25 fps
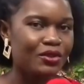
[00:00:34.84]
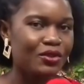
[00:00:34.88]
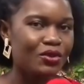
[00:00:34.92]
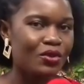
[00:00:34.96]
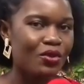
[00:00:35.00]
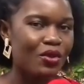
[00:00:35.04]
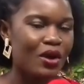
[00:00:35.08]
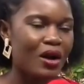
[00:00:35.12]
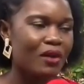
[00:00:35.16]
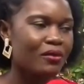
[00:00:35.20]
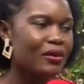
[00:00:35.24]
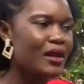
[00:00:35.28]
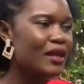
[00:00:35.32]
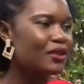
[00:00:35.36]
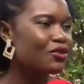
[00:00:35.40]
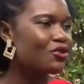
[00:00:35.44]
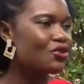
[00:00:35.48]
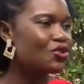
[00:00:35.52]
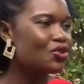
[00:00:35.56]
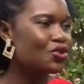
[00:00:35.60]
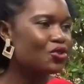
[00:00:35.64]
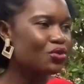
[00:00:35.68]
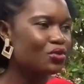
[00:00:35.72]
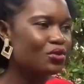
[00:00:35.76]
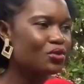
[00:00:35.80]
So I'd like
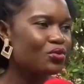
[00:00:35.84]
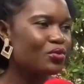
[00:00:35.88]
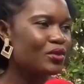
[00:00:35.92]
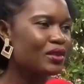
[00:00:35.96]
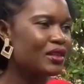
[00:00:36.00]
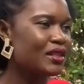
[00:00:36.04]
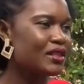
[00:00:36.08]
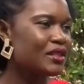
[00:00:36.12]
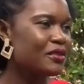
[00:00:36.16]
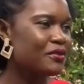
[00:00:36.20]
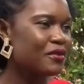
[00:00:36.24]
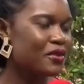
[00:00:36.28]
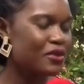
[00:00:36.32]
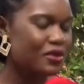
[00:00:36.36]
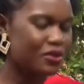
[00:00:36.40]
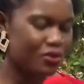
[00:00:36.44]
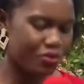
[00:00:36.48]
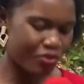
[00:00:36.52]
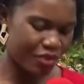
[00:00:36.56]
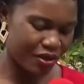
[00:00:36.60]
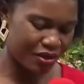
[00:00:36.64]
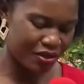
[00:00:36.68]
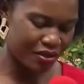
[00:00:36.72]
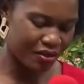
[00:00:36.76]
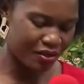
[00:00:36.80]
to shoot with this first
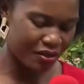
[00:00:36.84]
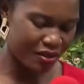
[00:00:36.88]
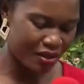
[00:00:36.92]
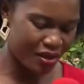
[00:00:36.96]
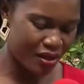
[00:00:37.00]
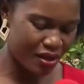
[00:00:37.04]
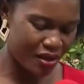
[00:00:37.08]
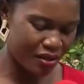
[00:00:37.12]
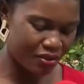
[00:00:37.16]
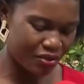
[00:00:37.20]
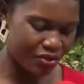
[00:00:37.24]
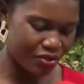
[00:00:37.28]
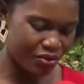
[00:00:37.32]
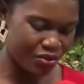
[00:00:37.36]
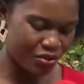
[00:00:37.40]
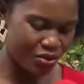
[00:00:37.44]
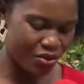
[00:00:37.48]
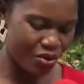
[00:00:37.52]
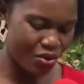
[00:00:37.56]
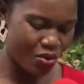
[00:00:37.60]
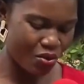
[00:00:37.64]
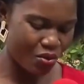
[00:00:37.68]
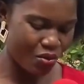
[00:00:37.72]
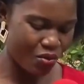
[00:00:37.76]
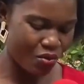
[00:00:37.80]
question
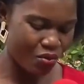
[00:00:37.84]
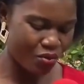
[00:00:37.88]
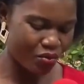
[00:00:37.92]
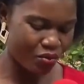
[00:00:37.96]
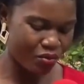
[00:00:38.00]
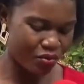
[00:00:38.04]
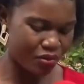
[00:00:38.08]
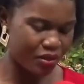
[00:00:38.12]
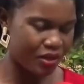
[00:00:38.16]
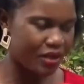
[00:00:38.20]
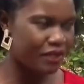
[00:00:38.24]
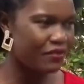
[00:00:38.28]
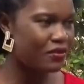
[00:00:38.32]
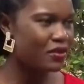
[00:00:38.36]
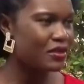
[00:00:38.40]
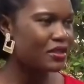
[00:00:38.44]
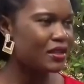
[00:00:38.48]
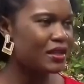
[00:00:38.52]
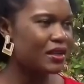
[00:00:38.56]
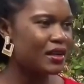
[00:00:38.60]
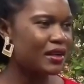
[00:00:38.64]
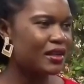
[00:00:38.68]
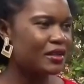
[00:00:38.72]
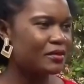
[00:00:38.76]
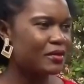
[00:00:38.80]
give
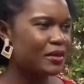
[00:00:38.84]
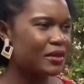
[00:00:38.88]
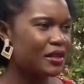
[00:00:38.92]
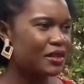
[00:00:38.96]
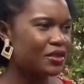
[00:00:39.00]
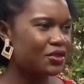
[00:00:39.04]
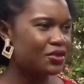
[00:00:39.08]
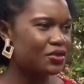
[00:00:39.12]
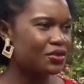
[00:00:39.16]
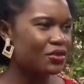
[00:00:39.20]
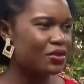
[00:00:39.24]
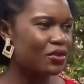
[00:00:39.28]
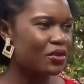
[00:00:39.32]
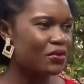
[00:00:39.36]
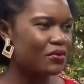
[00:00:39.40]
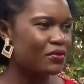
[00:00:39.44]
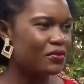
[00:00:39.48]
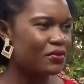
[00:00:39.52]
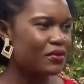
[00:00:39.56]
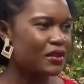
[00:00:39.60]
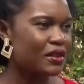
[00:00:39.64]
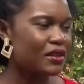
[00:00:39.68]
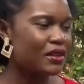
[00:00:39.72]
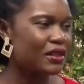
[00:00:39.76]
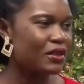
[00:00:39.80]
us an explanation
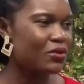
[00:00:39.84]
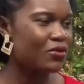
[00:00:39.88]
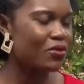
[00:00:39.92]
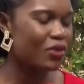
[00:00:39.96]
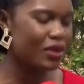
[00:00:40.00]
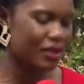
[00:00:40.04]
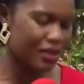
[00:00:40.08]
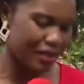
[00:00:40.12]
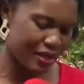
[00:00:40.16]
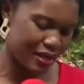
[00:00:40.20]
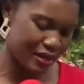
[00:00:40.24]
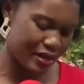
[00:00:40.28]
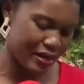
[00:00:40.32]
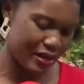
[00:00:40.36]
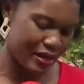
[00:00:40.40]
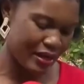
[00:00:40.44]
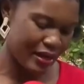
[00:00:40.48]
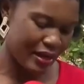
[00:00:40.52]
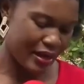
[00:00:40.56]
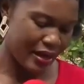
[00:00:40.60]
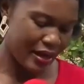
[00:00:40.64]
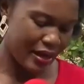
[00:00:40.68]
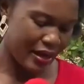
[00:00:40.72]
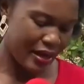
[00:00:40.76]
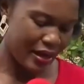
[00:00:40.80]
of the Water
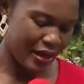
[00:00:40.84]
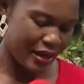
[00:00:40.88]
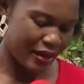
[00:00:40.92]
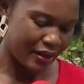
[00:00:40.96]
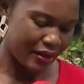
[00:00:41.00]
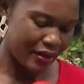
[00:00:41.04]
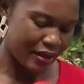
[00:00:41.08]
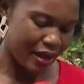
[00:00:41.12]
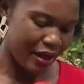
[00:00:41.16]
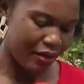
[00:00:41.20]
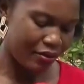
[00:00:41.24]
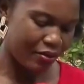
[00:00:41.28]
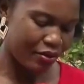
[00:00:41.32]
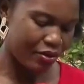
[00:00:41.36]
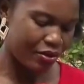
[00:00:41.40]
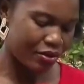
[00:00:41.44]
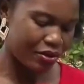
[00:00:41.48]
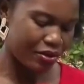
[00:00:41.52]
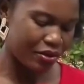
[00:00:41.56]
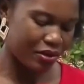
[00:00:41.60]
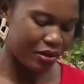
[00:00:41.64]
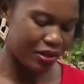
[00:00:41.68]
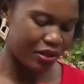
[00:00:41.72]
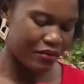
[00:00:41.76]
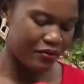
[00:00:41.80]
and
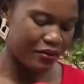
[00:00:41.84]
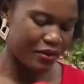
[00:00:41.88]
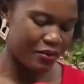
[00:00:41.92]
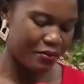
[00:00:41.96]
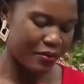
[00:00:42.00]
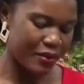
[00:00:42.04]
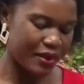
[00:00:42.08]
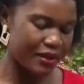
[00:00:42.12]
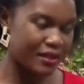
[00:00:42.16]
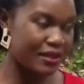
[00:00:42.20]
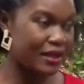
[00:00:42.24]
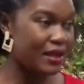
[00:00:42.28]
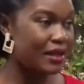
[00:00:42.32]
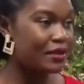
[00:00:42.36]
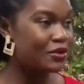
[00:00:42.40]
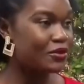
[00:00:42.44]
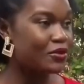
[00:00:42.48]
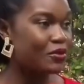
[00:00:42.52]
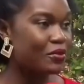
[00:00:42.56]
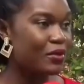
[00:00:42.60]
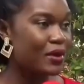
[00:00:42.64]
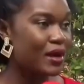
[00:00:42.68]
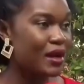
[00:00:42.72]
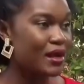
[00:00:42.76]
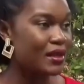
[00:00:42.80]
Agricultural Development
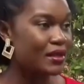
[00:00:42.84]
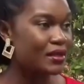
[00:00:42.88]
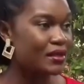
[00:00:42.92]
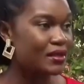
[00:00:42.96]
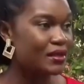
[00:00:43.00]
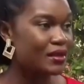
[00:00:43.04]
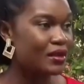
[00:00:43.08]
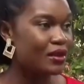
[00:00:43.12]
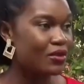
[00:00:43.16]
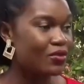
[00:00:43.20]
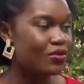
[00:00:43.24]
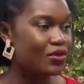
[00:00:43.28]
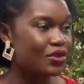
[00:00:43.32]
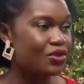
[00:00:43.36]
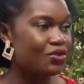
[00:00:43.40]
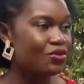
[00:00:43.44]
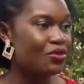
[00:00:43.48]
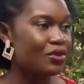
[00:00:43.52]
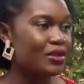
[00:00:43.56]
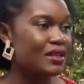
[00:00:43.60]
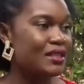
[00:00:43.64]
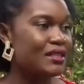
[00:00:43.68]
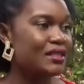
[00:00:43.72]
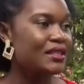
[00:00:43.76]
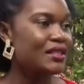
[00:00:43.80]
Enterprise, which
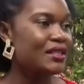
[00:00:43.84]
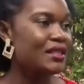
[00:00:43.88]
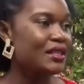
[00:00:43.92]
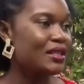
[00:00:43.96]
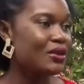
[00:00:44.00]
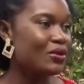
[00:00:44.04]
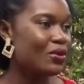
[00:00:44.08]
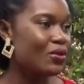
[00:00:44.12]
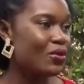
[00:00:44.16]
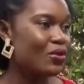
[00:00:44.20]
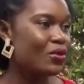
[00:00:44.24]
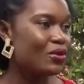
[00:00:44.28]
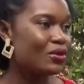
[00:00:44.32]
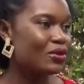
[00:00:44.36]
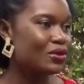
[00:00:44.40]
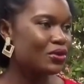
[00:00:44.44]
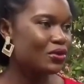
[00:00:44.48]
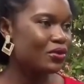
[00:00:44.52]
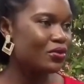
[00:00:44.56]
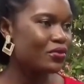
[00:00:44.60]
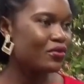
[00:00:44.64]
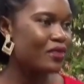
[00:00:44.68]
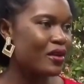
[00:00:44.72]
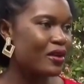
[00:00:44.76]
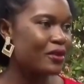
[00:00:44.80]
you are the CEO
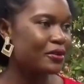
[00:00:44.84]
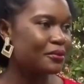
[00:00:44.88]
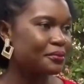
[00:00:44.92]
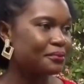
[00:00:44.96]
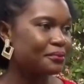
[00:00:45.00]
so far.